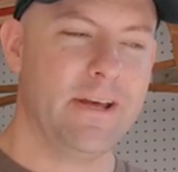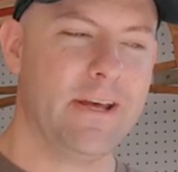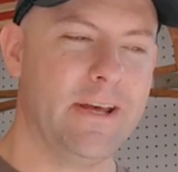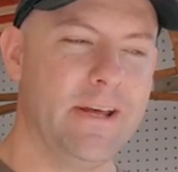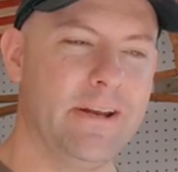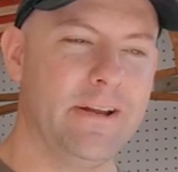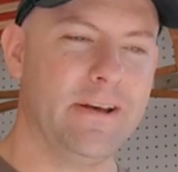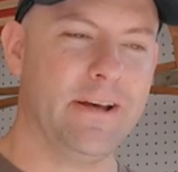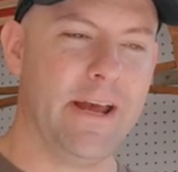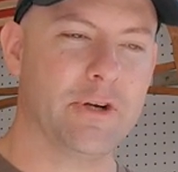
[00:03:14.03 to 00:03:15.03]
and
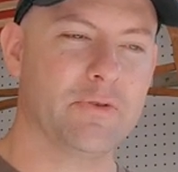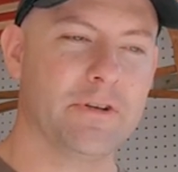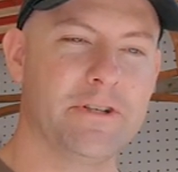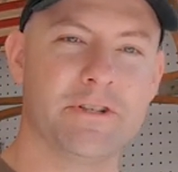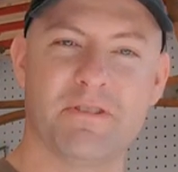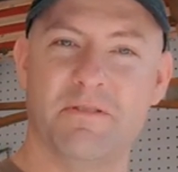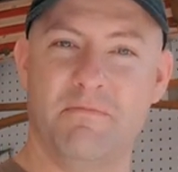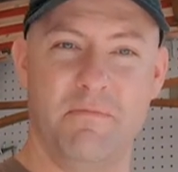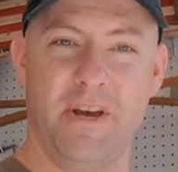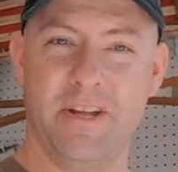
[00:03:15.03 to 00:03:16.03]
uh, actually just
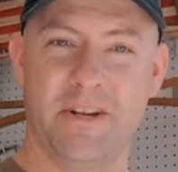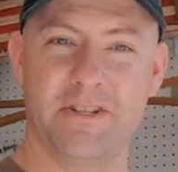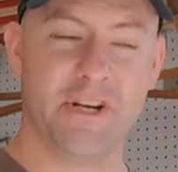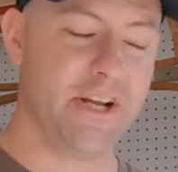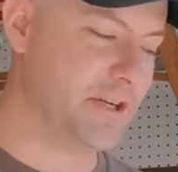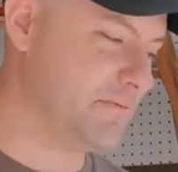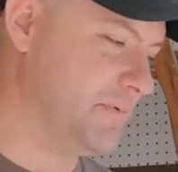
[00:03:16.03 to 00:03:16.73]
make an exchange.